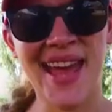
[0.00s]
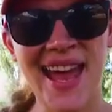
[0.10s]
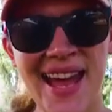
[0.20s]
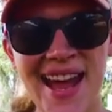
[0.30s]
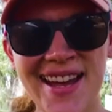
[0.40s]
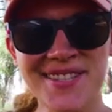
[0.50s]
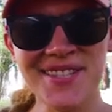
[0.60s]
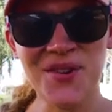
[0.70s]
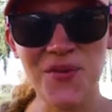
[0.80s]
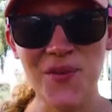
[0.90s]
Hey
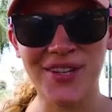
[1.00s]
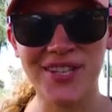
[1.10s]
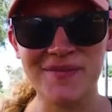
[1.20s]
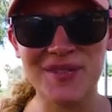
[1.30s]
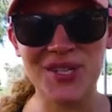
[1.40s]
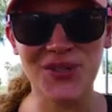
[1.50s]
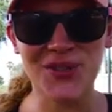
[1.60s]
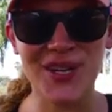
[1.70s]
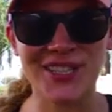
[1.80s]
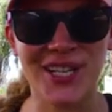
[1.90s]
guys, welcome
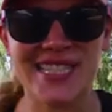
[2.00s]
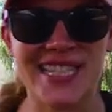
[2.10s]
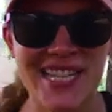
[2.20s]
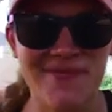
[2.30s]
to Nardini